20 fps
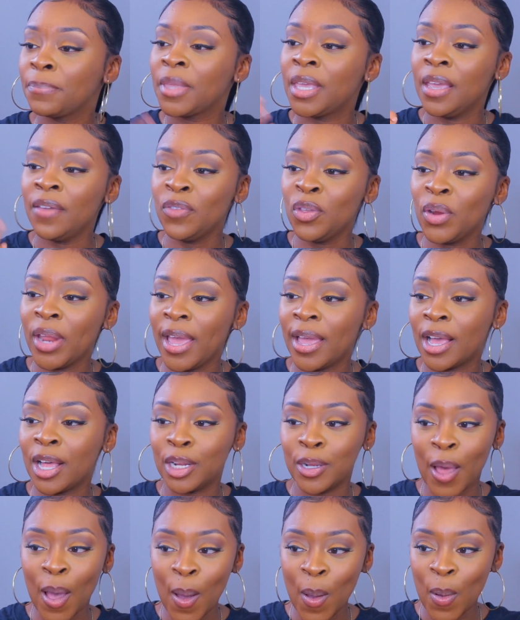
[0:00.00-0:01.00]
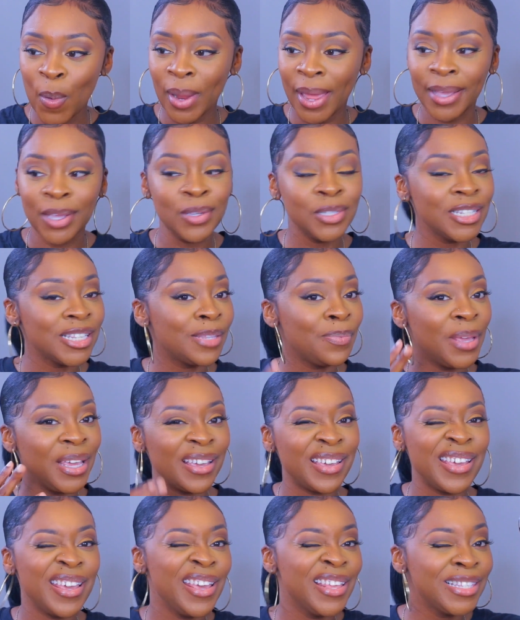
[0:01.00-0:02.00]
give you that glow like you just
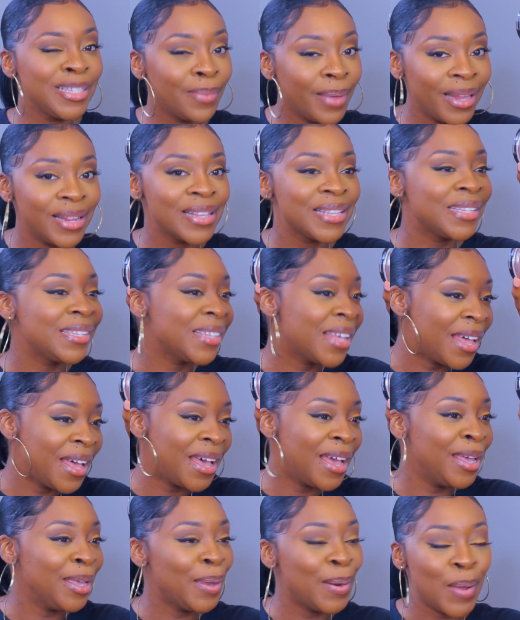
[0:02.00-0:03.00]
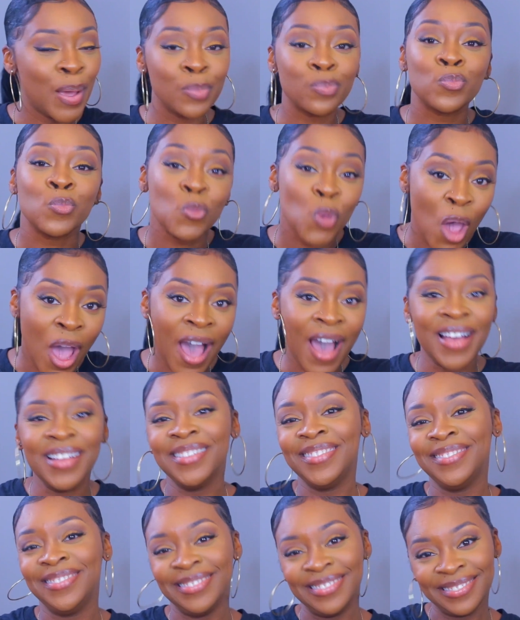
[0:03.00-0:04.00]
been kissed by the sun, you know what
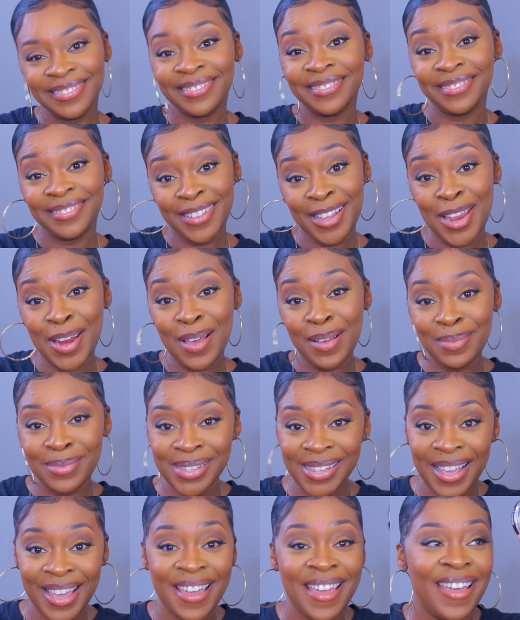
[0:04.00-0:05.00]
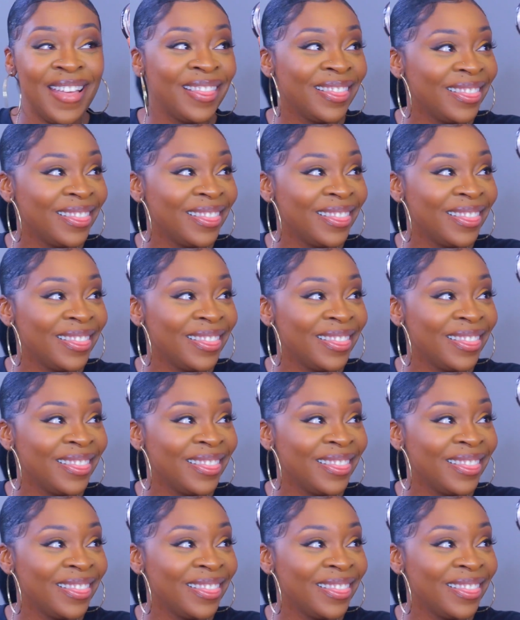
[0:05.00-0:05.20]
I'm saying?